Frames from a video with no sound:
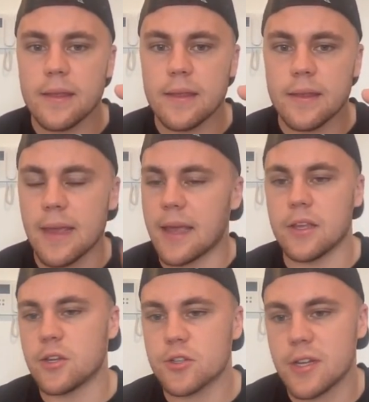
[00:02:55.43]
yeah,
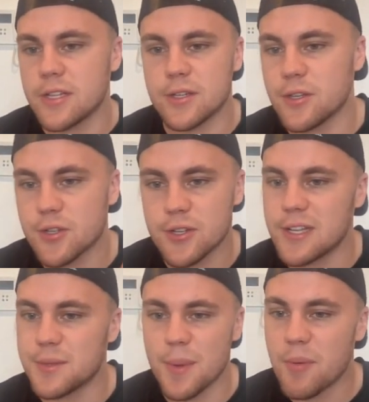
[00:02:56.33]
you just need
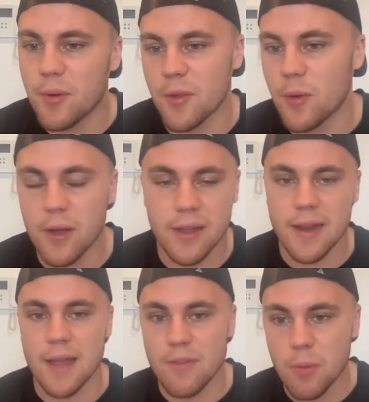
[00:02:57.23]
to be putting the work in
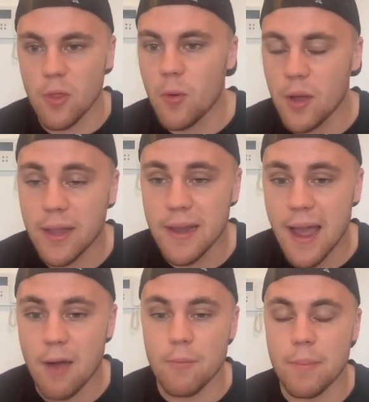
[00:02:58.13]
now. If you put the work in
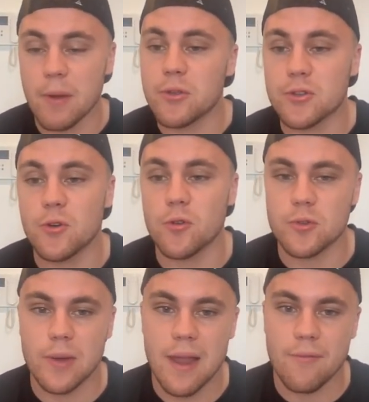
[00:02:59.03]
now, build your school up
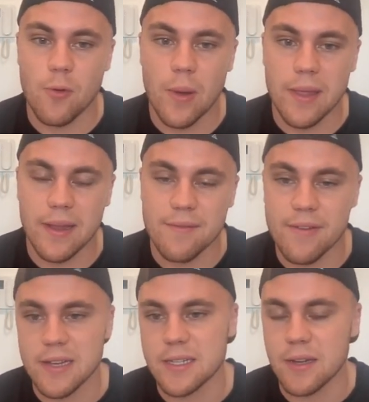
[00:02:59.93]
to a level where you can
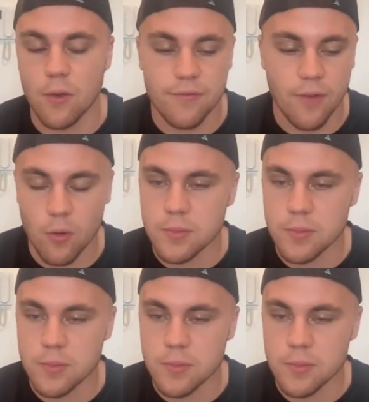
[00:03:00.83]
invest in like follow-up